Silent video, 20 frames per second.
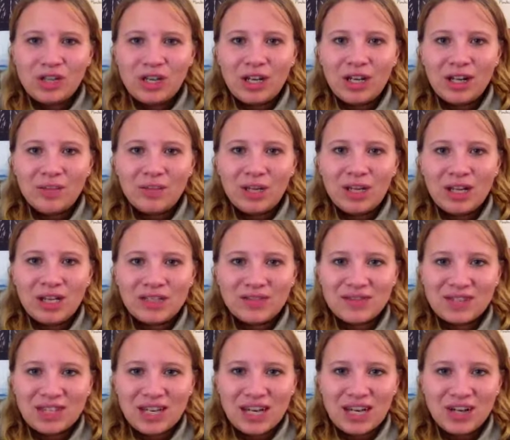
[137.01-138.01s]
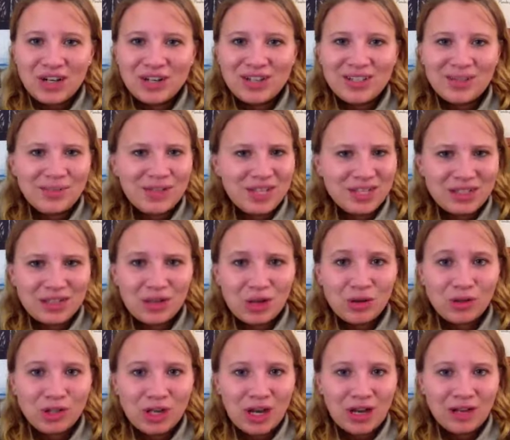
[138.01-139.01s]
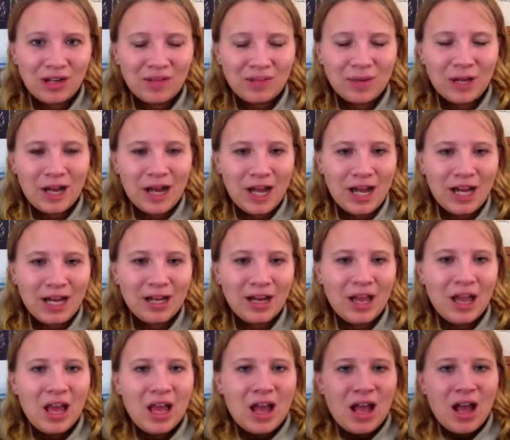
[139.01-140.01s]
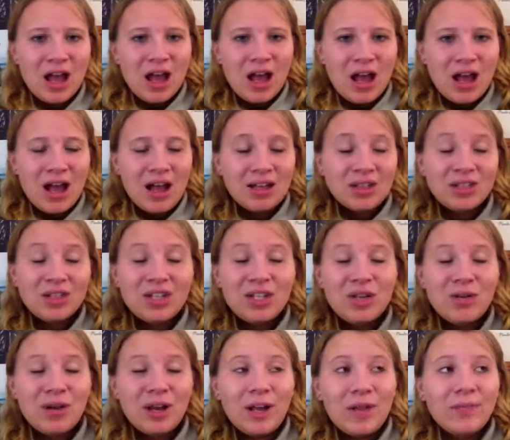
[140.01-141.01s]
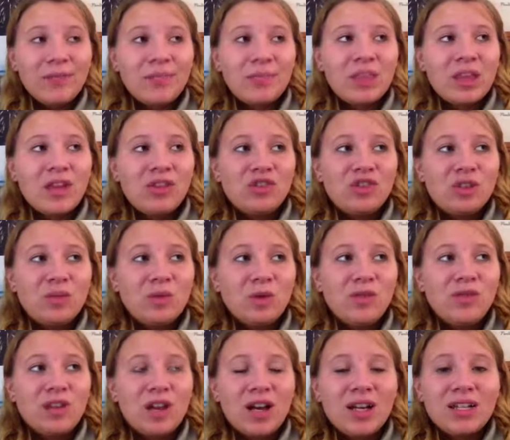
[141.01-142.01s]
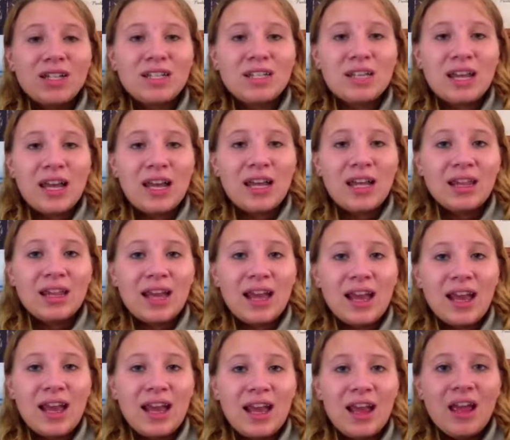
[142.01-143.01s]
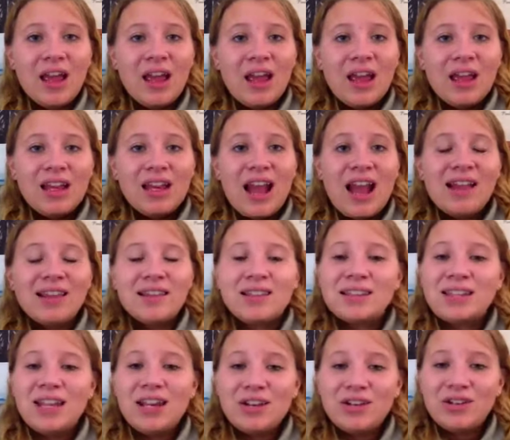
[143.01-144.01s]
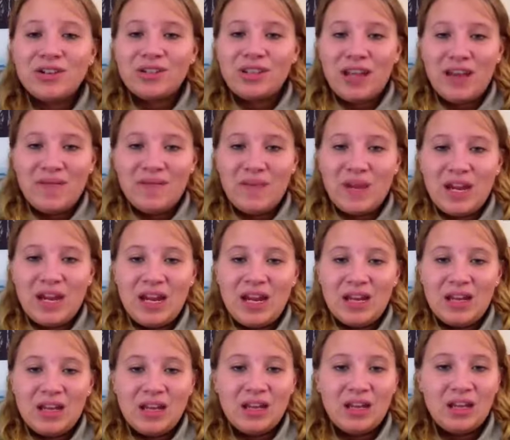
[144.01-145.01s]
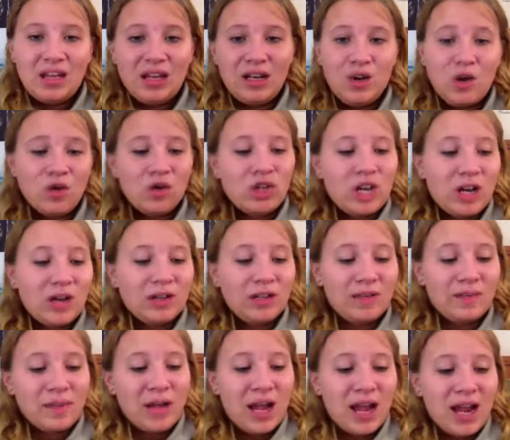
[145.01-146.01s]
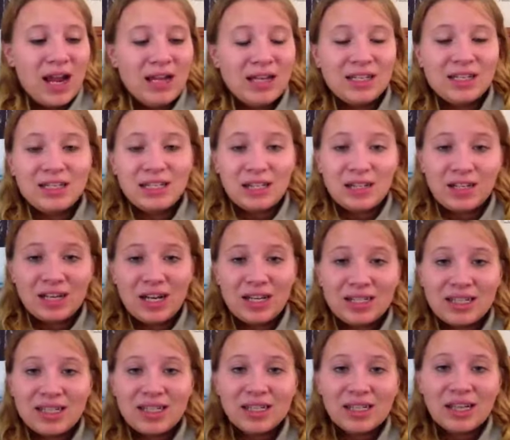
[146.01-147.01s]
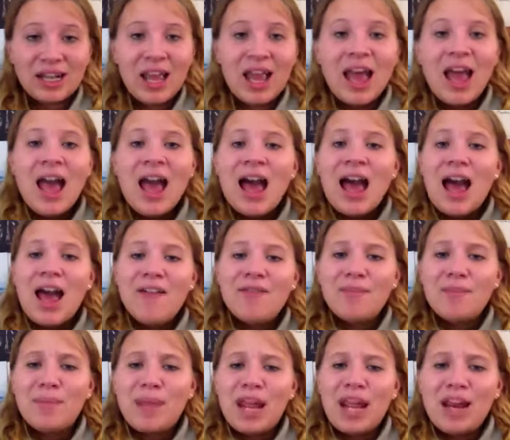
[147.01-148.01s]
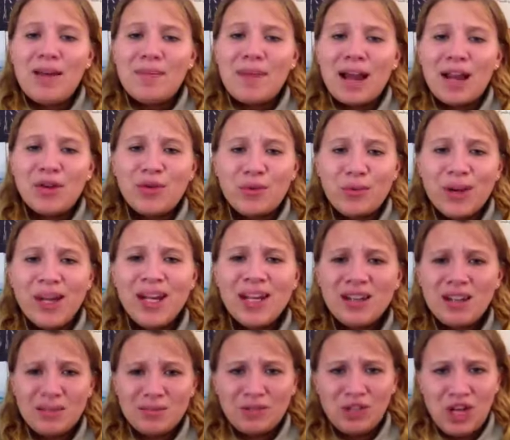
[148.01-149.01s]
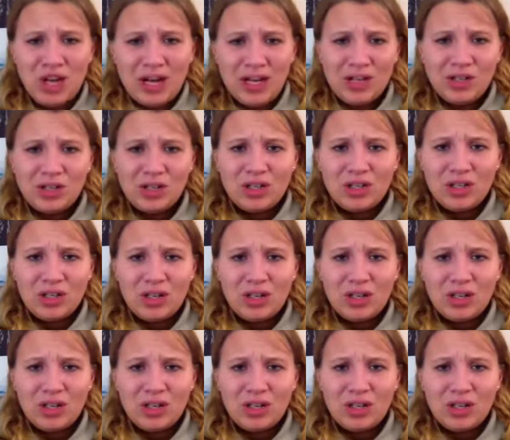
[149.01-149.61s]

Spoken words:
And because of standards and because of No Child Left Behind. So anyway, she moved on to say that, yeah, the standards have made, and No Child Left Behind and standardized testing have made my curriculum change.